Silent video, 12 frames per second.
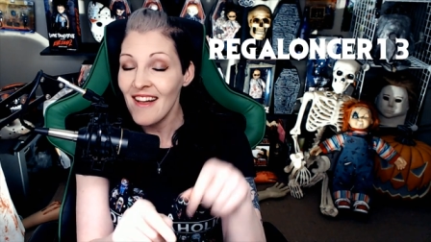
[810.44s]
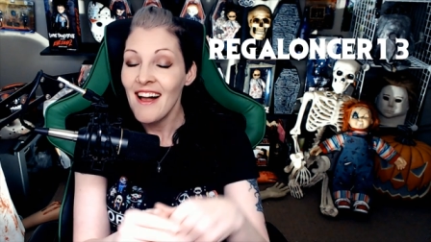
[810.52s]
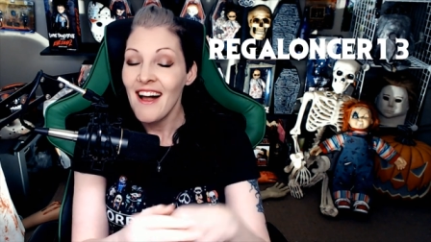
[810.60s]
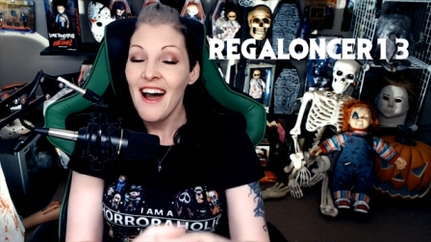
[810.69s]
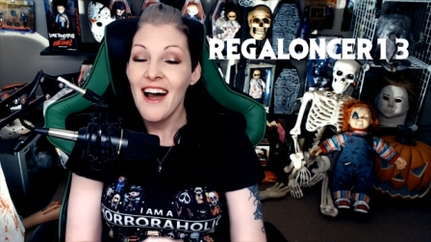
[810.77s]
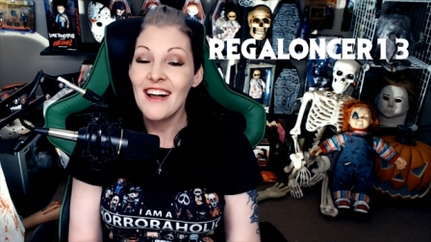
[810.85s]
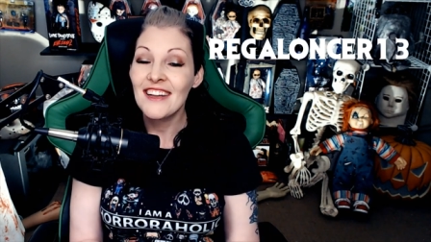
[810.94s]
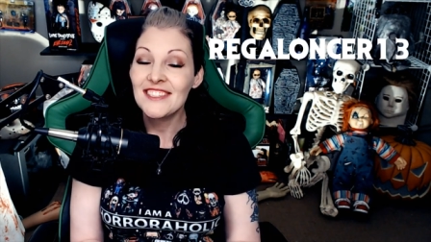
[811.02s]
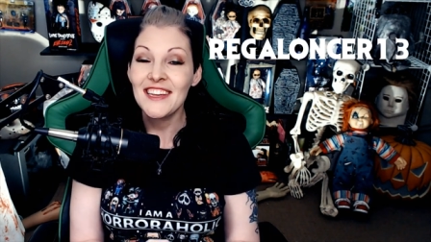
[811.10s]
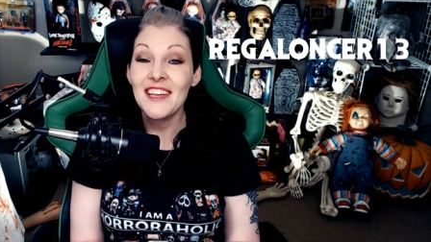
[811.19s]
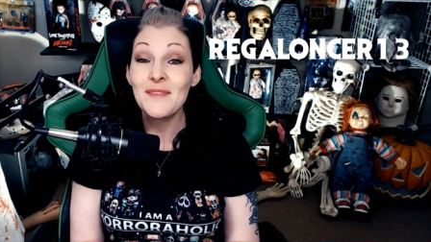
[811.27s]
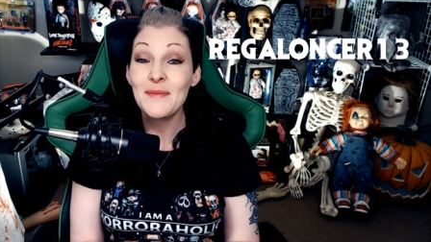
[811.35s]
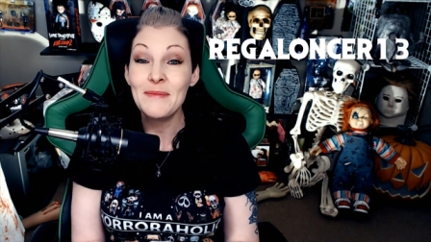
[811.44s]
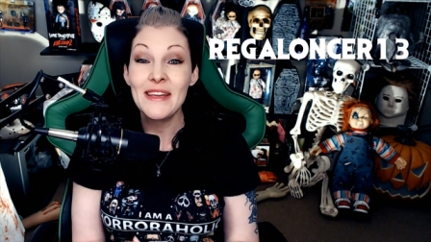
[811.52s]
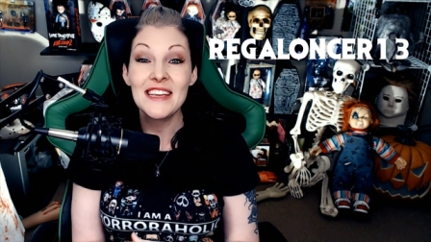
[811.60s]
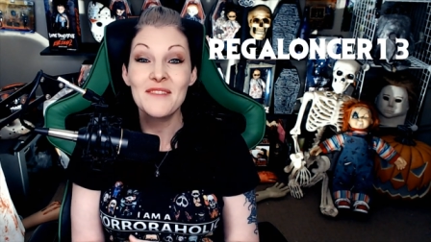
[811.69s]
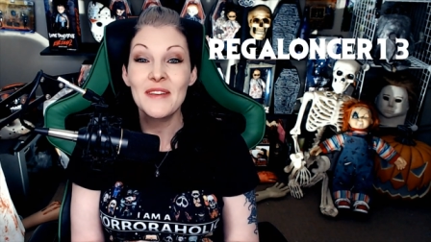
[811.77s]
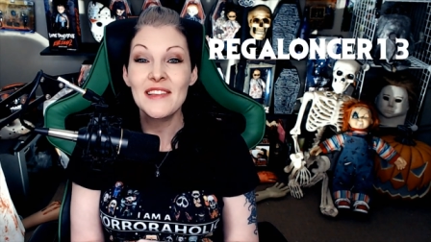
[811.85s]
Uh, she has been
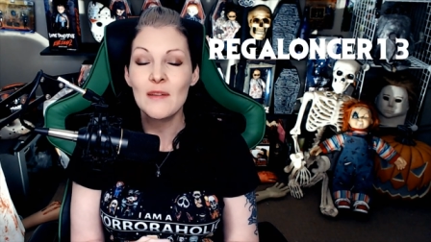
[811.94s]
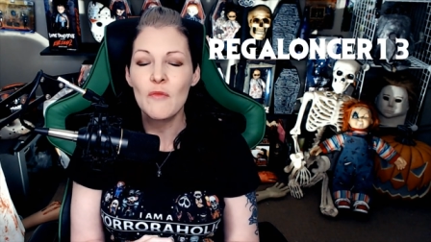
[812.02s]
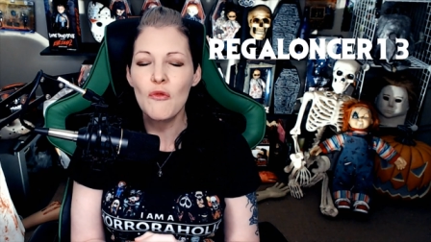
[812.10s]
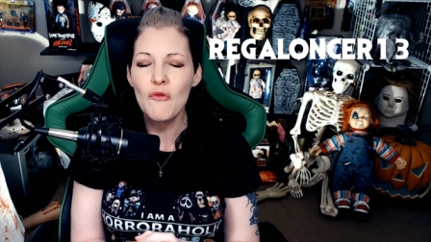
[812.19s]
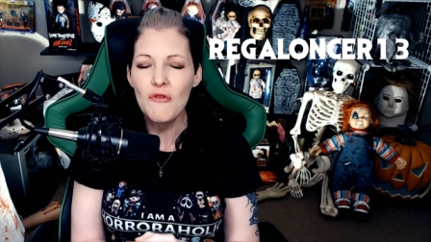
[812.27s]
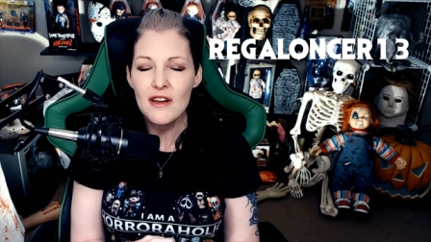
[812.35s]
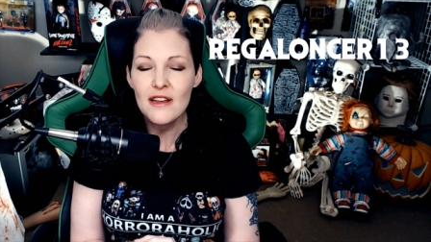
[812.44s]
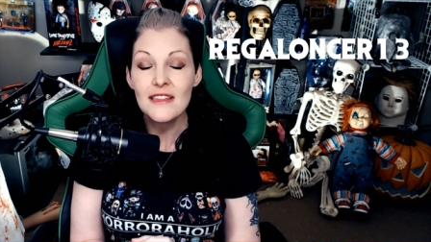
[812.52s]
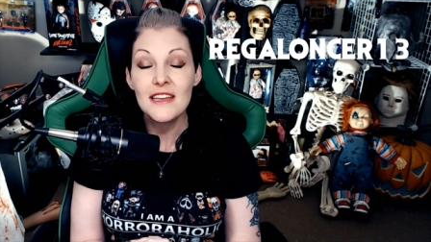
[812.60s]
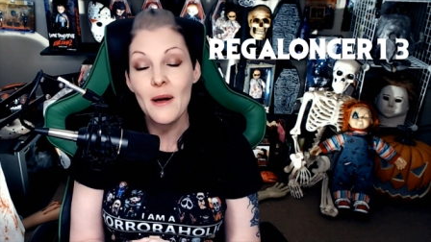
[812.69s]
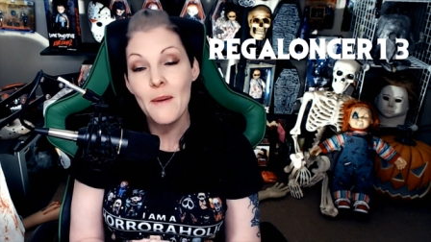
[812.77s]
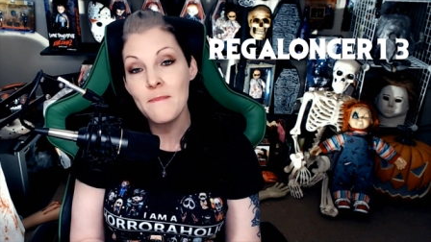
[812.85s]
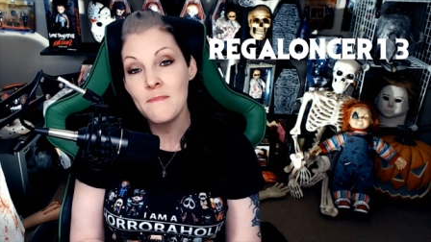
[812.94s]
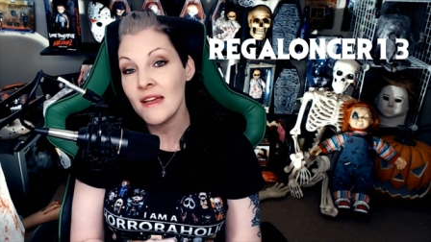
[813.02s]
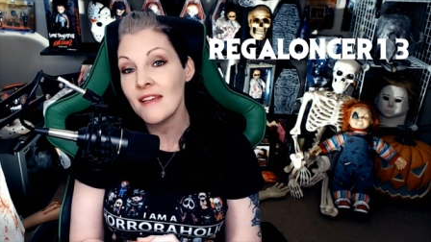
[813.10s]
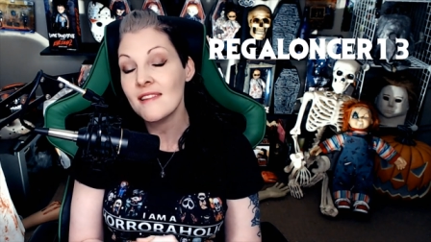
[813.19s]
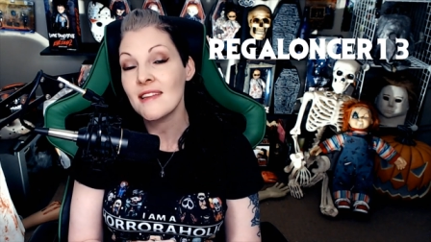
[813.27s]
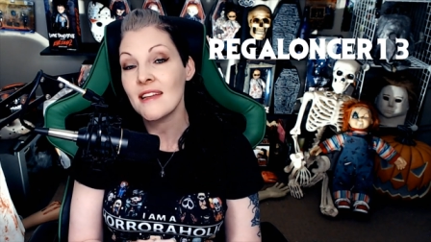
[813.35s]
making me some really
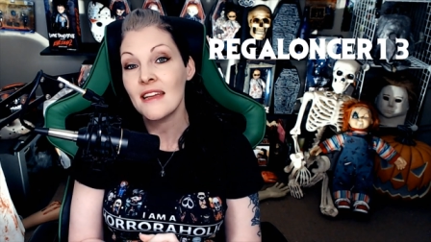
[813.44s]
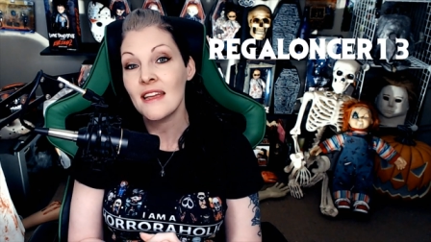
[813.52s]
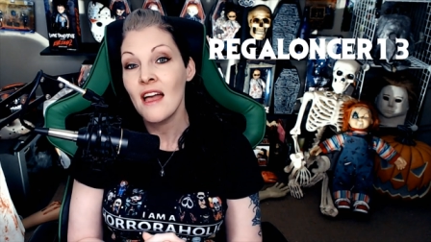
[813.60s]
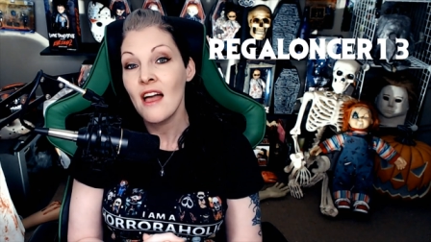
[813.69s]
amazing